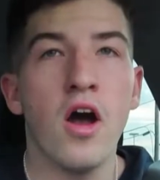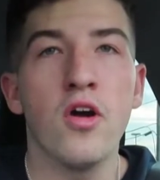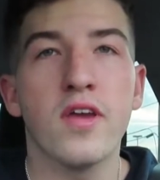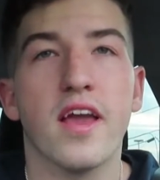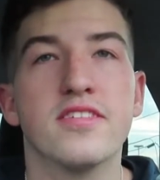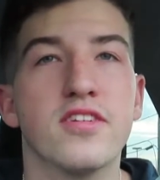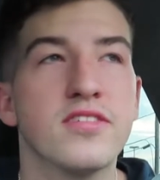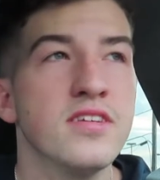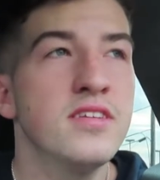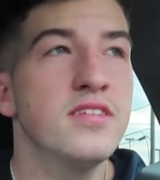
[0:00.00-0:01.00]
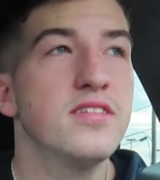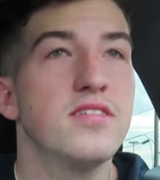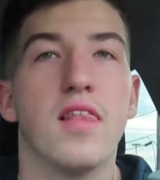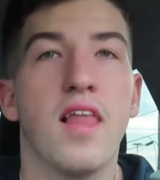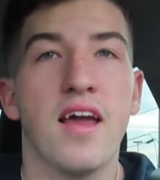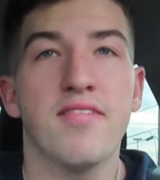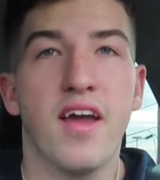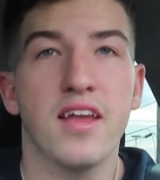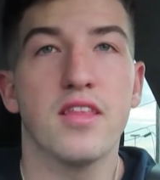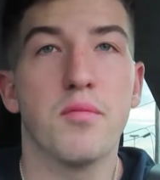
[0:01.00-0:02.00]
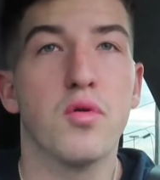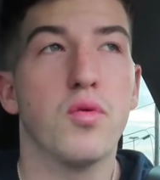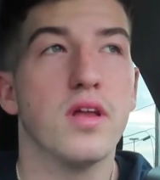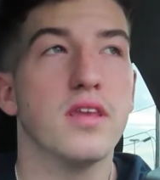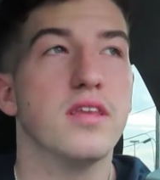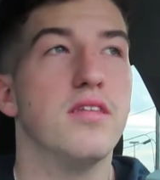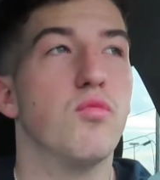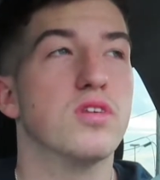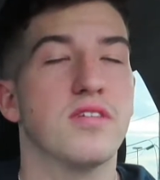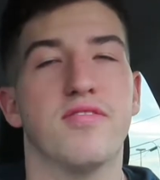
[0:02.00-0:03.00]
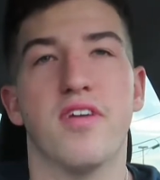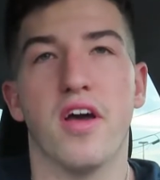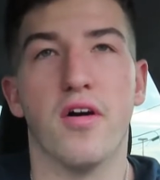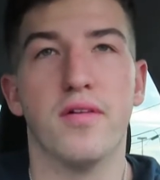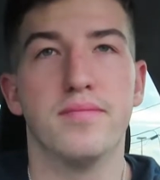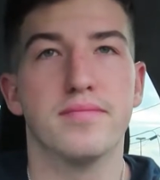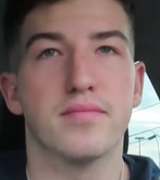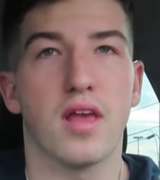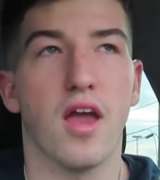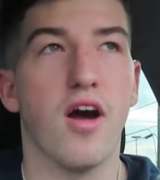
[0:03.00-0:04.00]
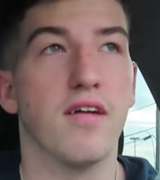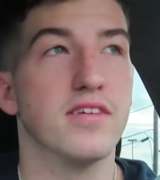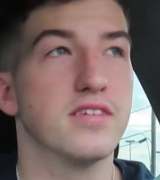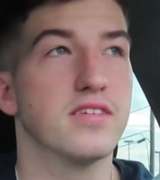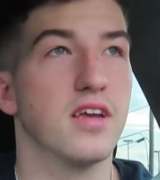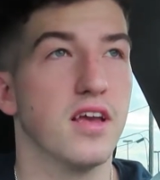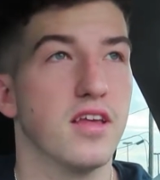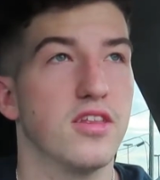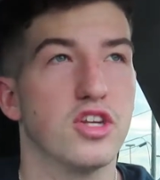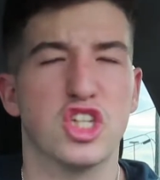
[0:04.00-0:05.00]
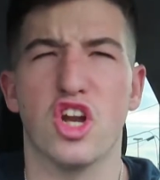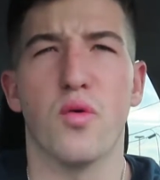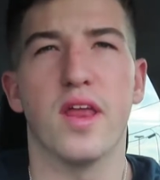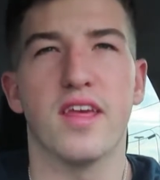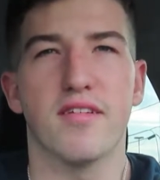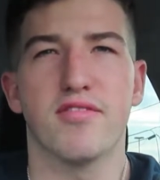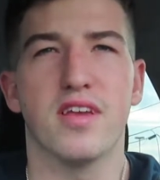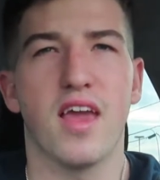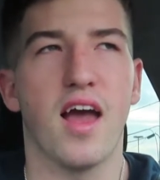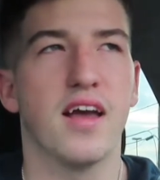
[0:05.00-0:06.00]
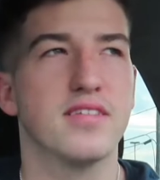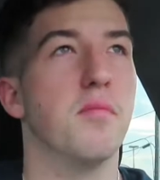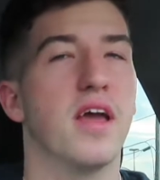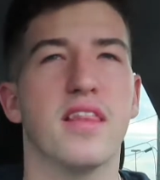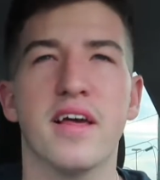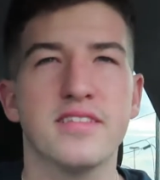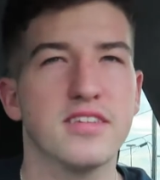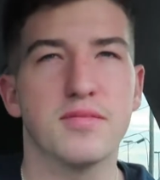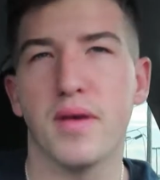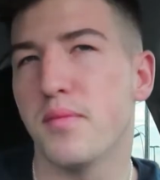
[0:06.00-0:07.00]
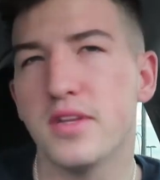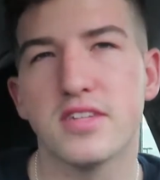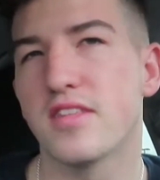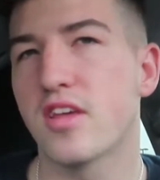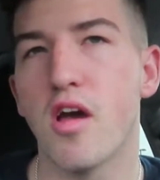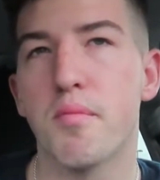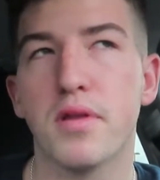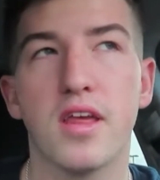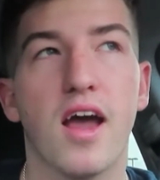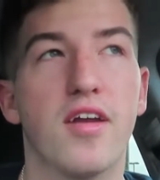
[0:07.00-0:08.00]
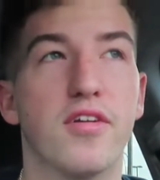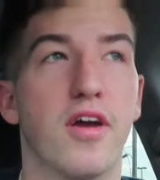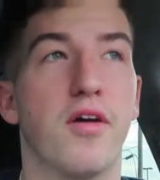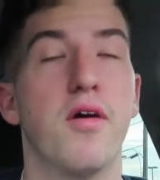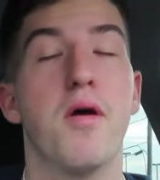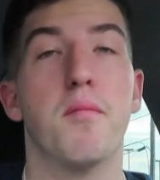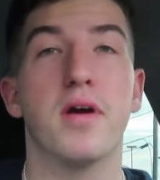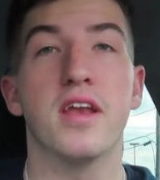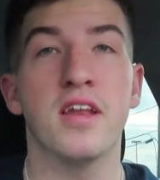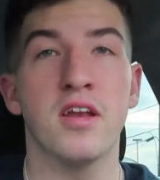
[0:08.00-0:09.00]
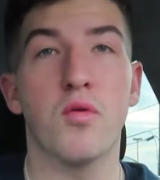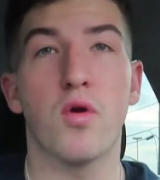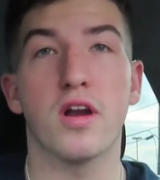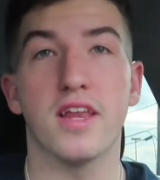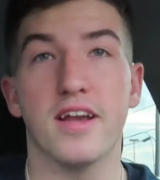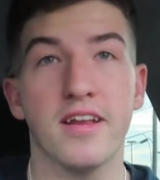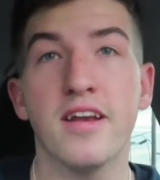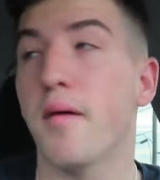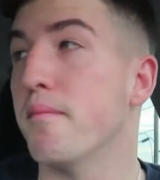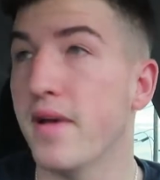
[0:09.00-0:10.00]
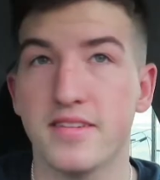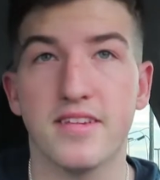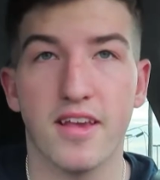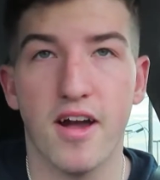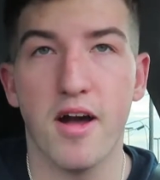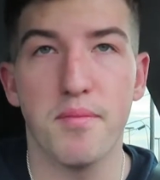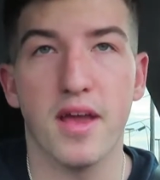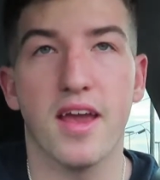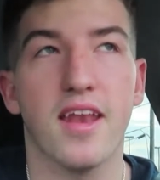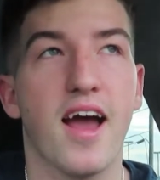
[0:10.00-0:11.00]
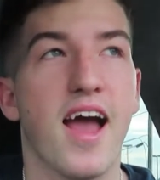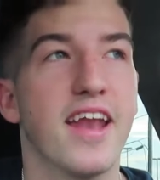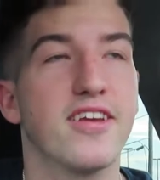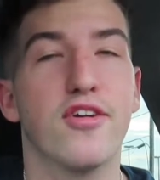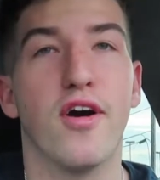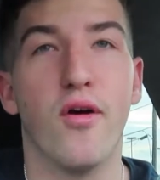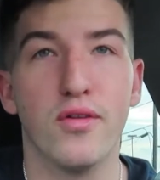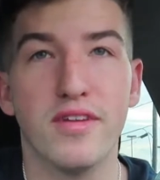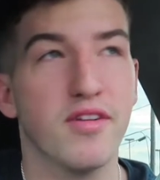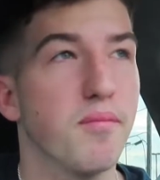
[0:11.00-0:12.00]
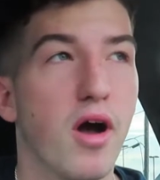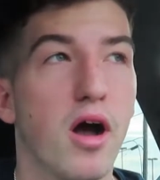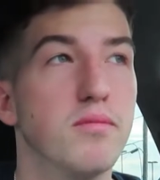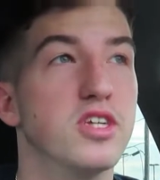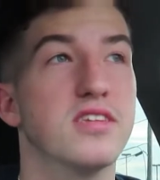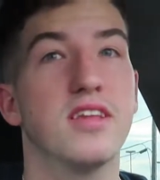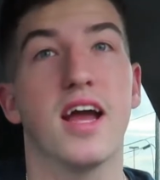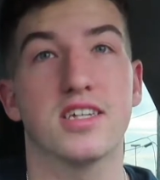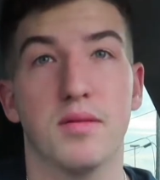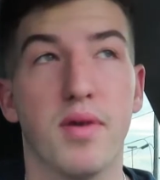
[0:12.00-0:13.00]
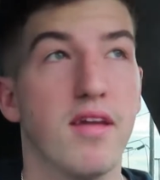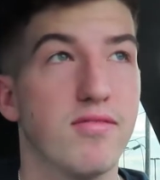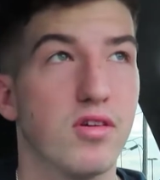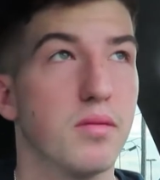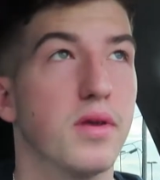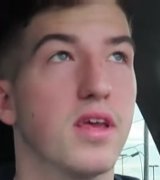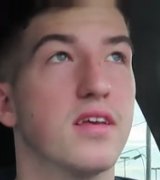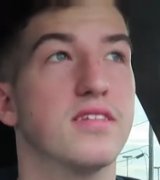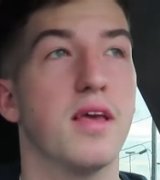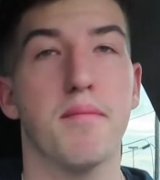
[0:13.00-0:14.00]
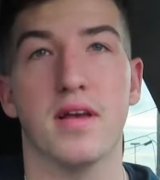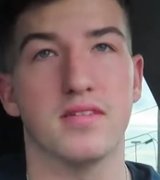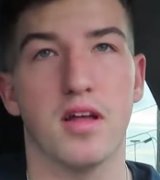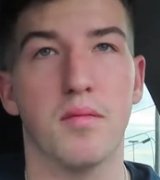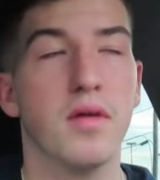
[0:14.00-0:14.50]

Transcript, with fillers: Okay, so since life hack number one was a fail, okay, obviously there's no way to get free gas unless it's maybe just the company, I don't know, but it didn't work and it ended up messing up, and I had to go to a whole different pump just to actually pay for it because it messed up.